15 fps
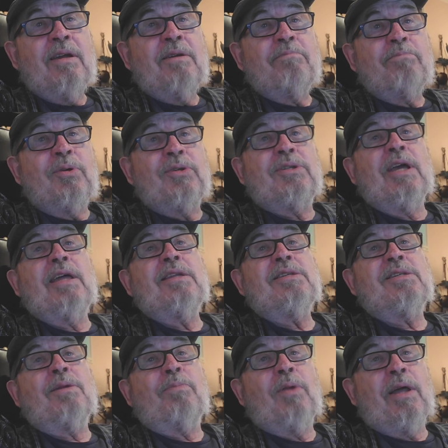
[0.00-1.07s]
pretends
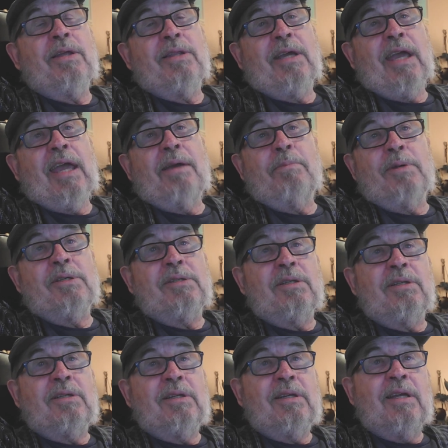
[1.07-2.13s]
to play the game is
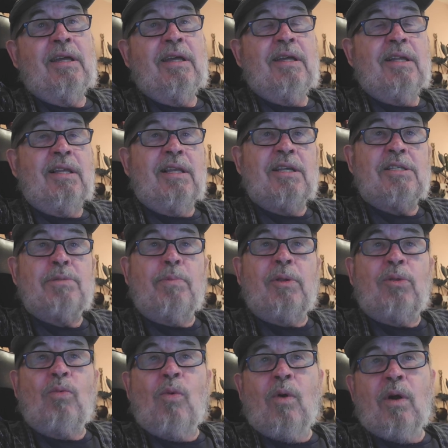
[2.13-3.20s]

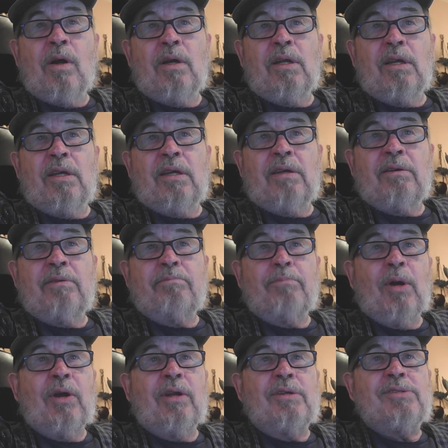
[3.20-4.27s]
Elizabeth Warren and
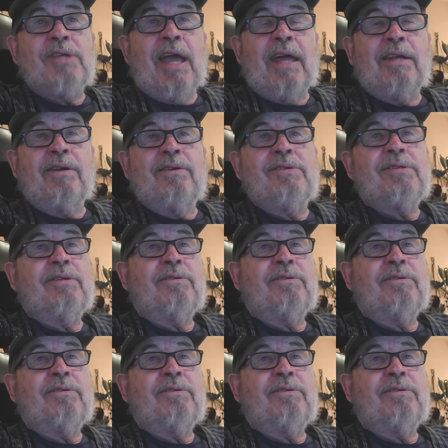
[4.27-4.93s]
Bernie Sanders.